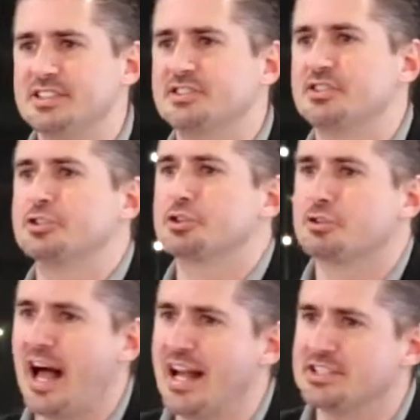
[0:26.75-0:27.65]
It's the
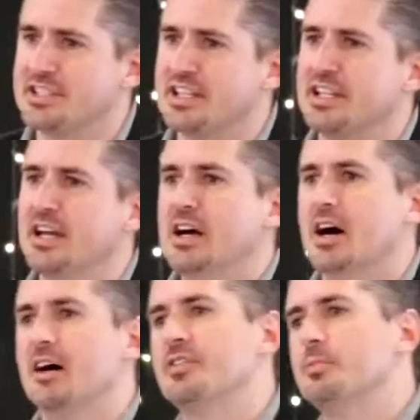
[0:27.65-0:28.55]
tragedy
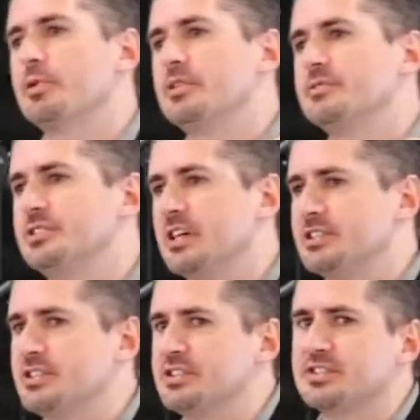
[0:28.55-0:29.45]
of the book of
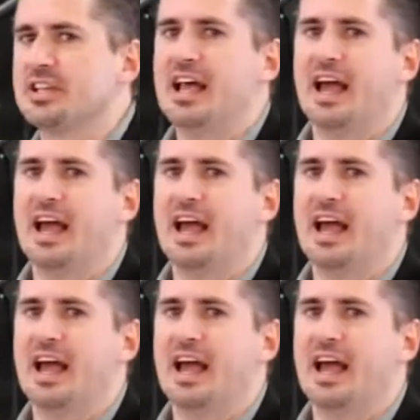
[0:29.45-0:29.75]
Judges.